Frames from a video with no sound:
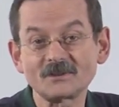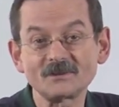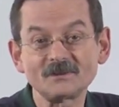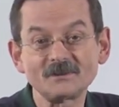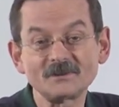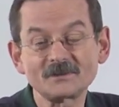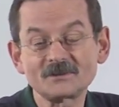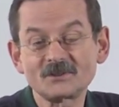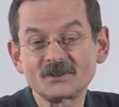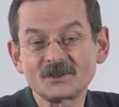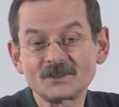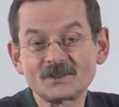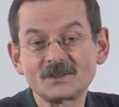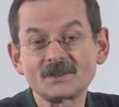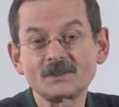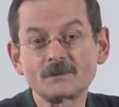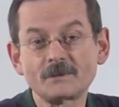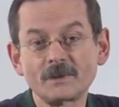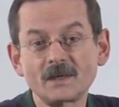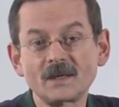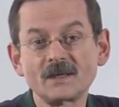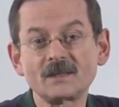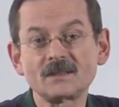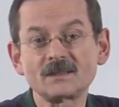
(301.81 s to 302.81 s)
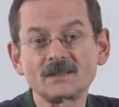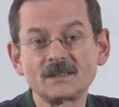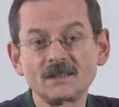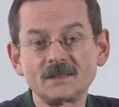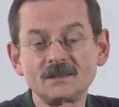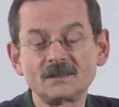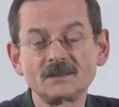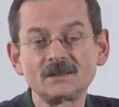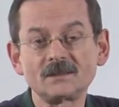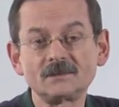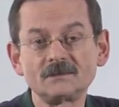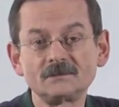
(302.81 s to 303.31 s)
look just as bad as
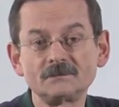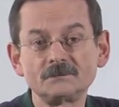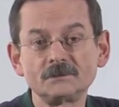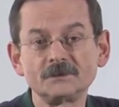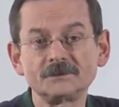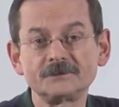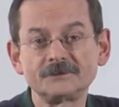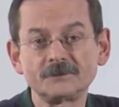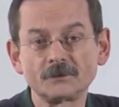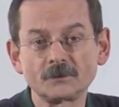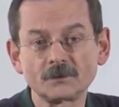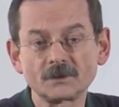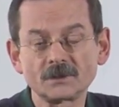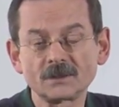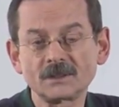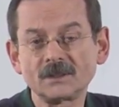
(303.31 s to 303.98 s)
they did before the